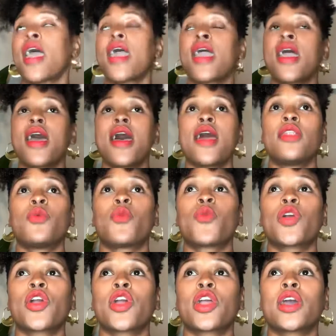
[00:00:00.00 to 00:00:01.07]
and
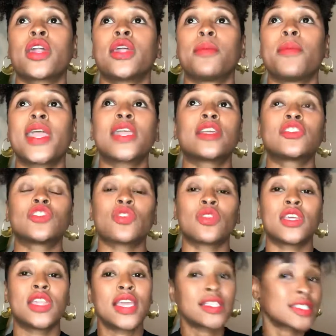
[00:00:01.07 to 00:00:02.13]
we're going to make it so
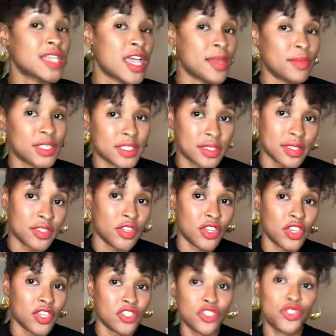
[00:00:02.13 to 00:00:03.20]
the next time
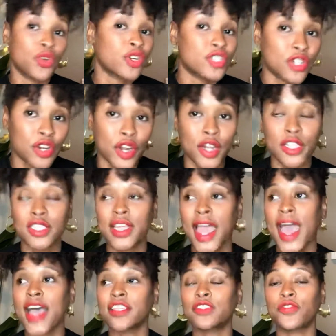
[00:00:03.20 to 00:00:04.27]
it's your turn to
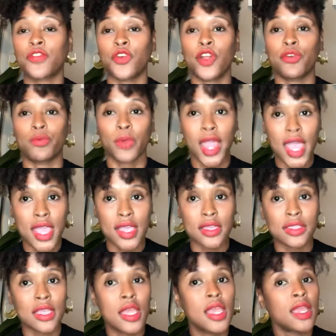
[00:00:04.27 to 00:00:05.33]
ask for a
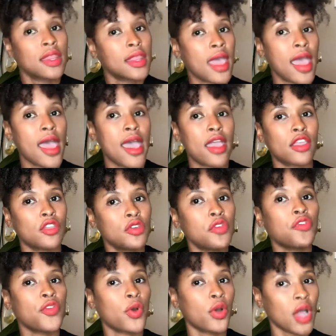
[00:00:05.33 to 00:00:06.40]
raise, that you
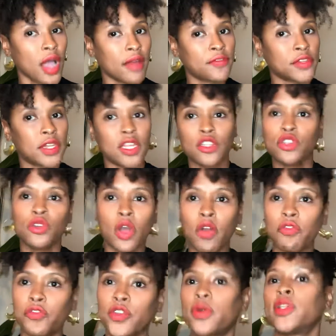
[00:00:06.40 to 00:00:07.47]
feel confident, you
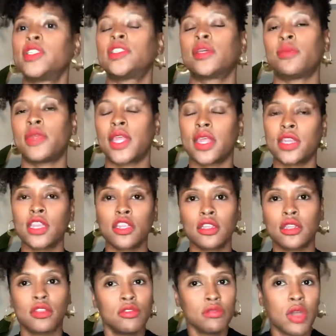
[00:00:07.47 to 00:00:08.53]
don't feel intimidated,
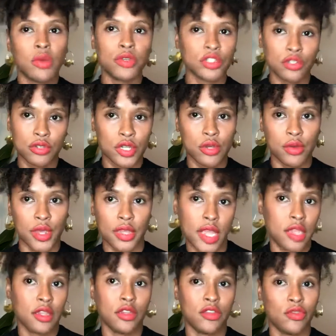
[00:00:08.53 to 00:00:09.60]
you know what you're doing,
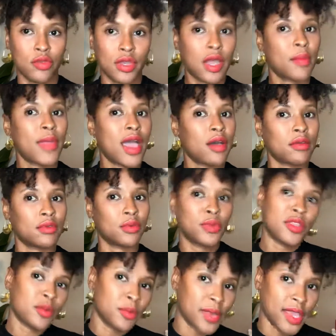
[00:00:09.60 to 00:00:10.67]
and you come out
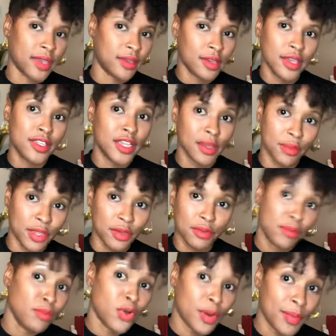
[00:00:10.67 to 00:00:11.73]
with a win, a W,
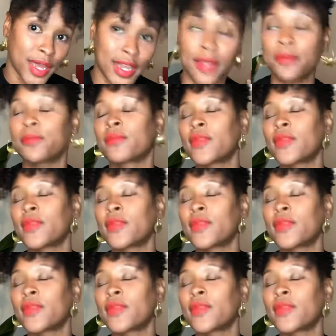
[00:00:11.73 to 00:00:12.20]
more money.